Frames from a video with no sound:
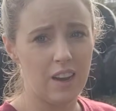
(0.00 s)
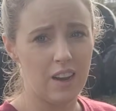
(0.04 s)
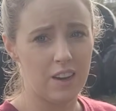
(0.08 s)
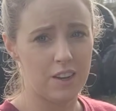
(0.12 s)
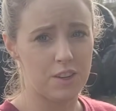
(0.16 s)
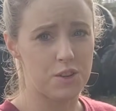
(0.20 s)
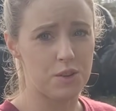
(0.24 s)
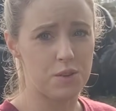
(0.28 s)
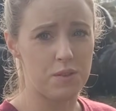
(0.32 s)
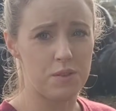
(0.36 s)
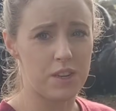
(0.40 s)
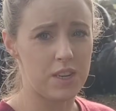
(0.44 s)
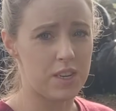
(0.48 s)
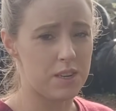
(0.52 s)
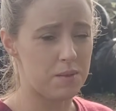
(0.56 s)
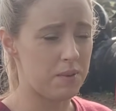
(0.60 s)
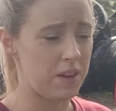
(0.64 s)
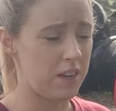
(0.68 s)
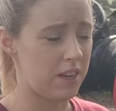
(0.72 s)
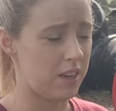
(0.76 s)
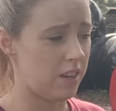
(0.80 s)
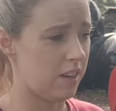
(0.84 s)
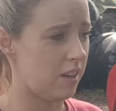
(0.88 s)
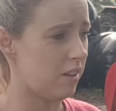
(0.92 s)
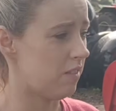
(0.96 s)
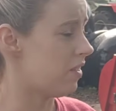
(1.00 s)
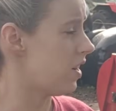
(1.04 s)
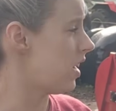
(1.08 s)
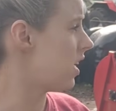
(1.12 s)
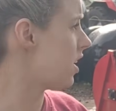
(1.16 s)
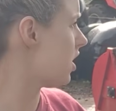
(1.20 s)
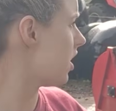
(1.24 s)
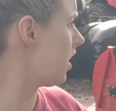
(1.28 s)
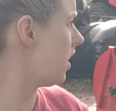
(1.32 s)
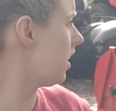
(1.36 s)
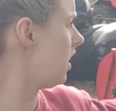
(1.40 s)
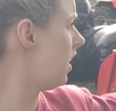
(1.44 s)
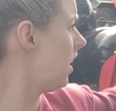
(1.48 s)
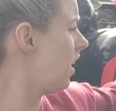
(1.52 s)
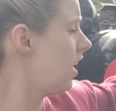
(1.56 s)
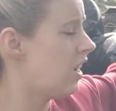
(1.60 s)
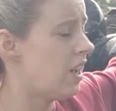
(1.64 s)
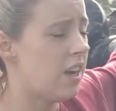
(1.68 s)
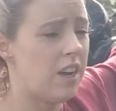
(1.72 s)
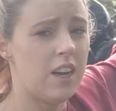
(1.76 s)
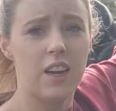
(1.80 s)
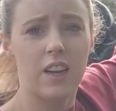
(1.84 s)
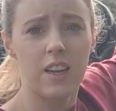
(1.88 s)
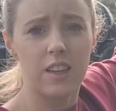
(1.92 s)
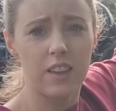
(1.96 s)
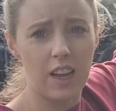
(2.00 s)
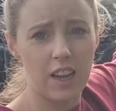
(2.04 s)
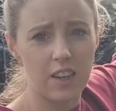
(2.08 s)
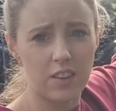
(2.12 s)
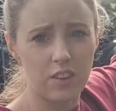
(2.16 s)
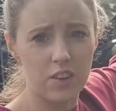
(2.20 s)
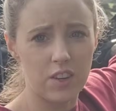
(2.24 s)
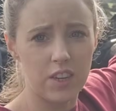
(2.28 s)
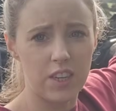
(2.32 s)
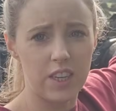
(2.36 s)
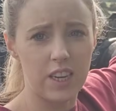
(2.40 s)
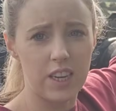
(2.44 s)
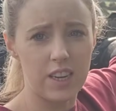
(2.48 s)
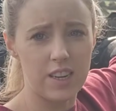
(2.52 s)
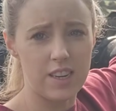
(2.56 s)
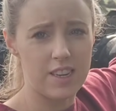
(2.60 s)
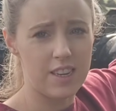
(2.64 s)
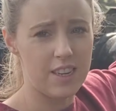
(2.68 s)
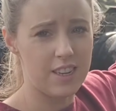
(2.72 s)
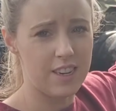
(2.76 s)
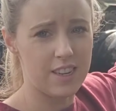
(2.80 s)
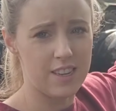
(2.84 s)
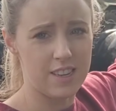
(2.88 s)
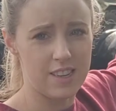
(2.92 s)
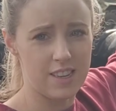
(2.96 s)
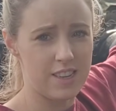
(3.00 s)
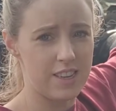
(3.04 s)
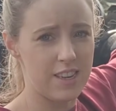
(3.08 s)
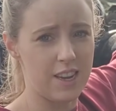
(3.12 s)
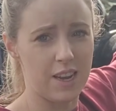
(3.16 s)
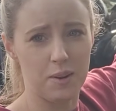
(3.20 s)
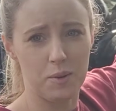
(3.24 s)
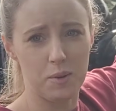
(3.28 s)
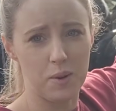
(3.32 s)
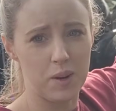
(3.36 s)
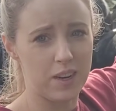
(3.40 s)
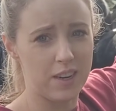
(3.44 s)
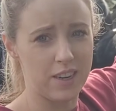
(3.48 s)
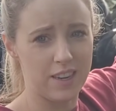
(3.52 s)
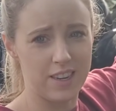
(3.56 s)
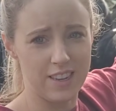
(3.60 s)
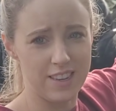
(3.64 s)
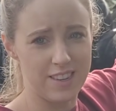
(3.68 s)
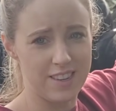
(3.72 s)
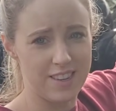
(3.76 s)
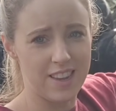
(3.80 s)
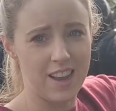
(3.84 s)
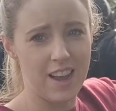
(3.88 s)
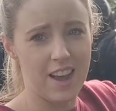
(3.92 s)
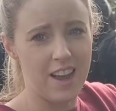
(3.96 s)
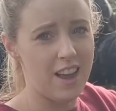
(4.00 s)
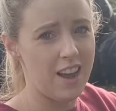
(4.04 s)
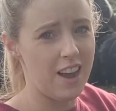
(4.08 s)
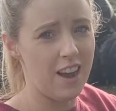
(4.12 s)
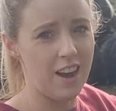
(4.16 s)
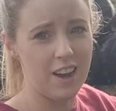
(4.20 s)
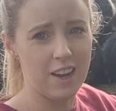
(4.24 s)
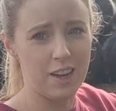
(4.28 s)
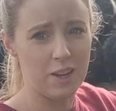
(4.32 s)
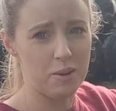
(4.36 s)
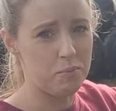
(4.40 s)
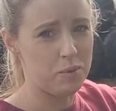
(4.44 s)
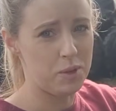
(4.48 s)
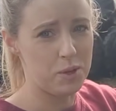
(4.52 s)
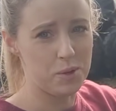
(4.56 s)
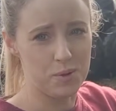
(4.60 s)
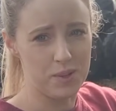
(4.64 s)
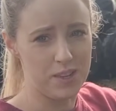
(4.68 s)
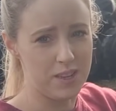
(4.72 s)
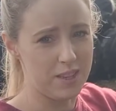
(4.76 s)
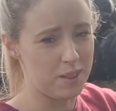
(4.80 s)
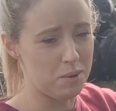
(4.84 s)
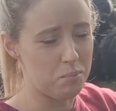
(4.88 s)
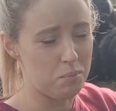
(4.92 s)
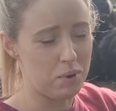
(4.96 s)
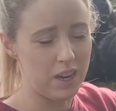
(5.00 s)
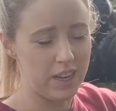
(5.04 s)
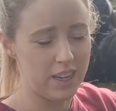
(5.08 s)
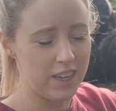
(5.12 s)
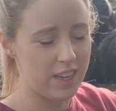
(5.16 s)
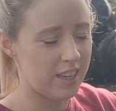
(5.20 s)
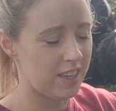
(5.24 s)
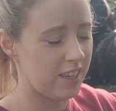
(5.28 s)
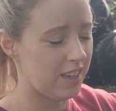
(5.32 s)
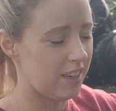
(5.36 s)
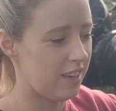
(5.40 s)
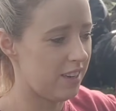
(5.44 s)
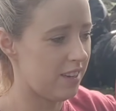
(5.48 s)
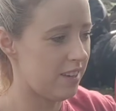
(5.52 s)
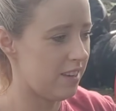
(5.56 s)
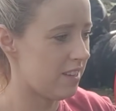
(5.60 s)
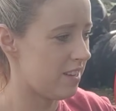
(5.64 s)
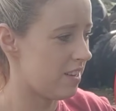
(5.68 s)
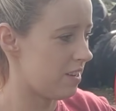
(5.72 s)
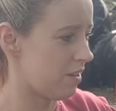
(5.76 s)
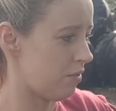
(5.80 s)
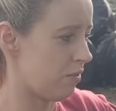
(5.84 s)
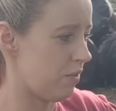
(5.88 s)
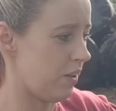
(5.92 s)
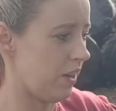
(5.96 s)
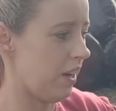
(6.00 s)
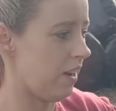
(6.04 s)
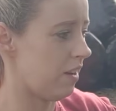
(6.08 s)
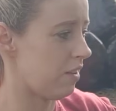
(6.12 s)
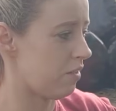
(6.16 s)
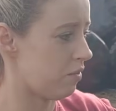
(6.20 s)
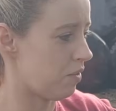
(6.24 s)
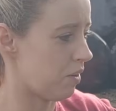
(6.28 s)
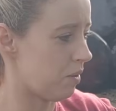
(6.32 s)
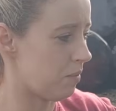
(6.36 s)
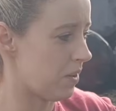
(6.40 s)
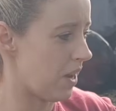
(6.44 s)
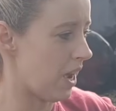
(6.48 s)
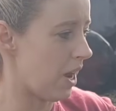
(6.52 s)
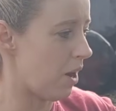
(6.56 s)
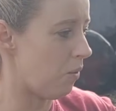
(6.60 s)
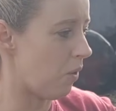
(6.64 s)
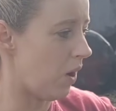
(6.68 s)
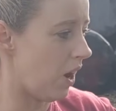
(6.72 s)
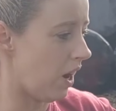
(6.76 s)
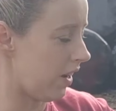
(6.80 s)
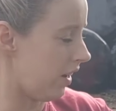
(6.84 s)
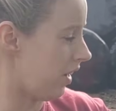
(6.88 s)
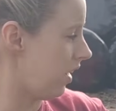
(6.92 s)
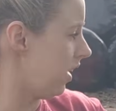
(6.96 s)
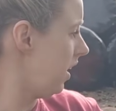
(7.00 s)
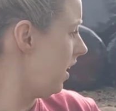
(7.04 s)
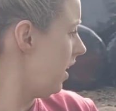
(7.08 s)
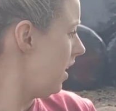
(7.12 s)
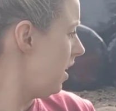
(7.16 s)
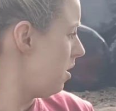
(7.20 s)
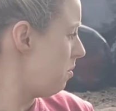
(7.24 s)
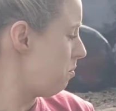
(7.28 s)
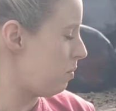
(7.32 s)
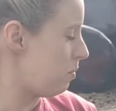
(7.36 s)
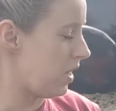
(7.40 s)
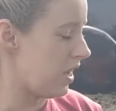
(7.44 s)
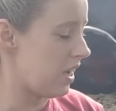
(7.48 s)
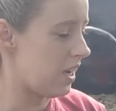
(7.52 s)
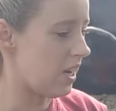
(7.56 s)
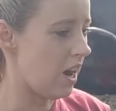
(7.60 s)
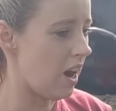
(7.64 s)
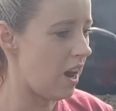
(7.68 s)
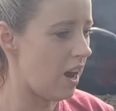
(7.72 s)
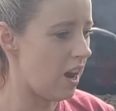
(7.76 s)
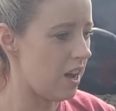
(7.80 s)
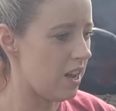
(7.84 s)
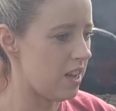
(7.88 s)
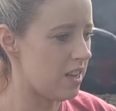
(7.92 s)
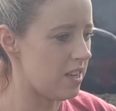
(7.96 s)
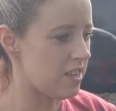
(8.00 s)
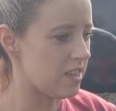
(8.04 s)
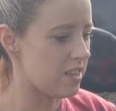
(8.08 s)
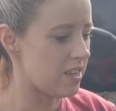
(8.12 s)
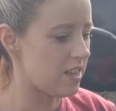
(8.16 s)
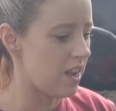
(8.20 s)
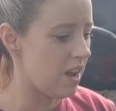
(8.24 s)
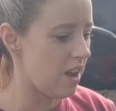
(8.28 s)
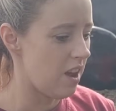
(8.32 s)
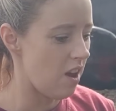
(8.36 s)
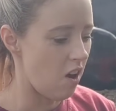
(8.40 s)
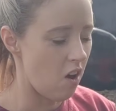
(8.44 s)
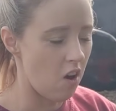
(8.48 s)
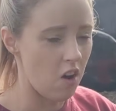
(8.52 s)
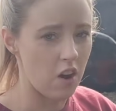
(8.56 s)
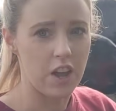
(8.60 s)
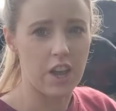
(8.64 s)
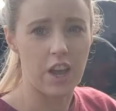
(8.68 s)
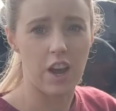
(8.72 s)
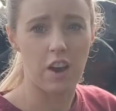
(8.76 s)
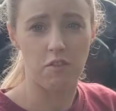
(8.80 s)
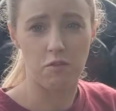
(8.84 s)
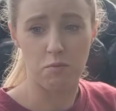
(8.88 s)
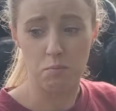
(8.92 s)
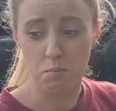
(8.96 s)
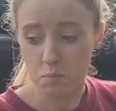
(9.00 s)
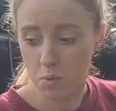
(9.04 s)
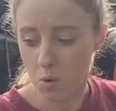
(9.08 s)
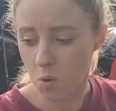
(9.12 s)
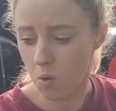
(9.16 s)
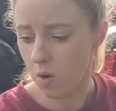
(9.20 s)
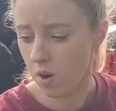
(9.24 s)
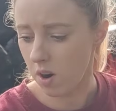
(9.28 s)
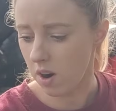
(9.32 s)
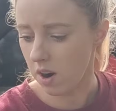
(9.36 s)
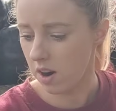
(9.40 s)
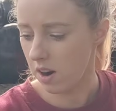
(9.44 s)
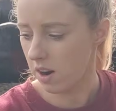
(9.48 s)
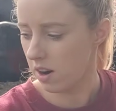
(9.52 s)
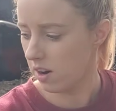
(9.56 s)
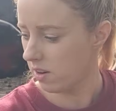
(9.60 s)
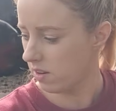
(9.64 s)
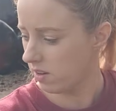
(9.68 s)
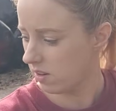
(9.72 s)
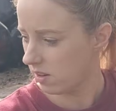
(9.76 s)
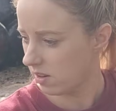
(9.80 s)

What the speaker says: I do need to make a confession. That 390 is staying where it is. I am using the pike to fill it from now on, because I have more,